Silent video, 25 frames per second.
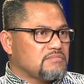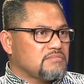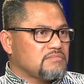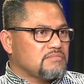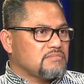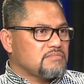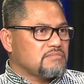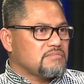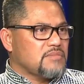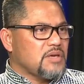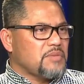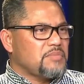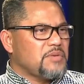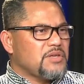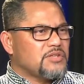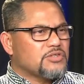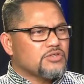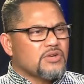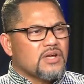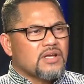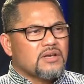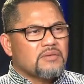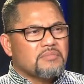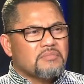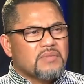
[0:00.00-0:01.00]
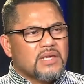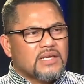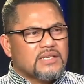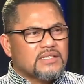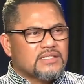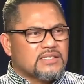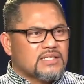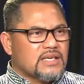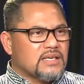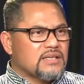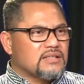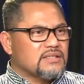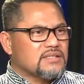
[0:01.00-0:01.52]
maybe trying to make
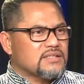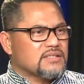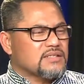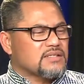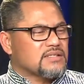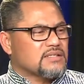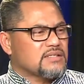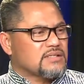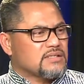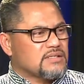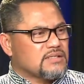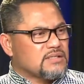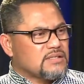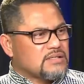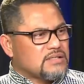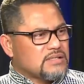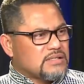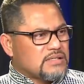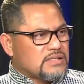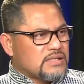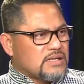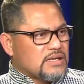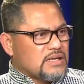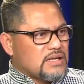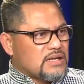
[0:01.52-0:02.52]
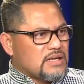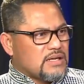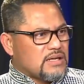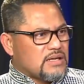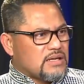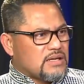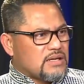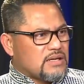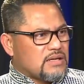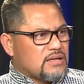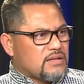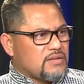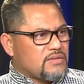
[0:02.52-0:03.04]
sense
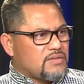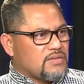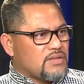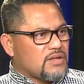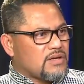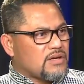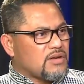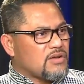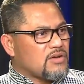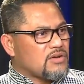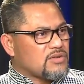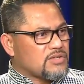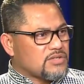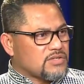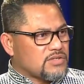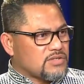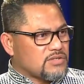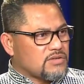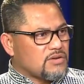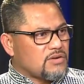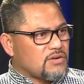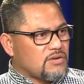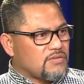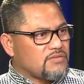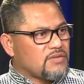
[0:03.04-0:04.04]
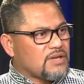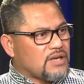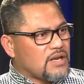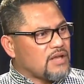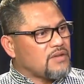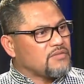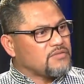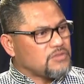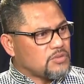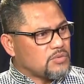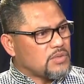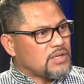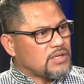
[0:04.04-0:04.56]
the loss of a
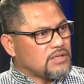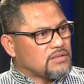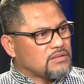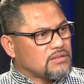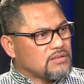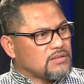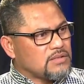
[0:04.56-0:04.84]
loved one?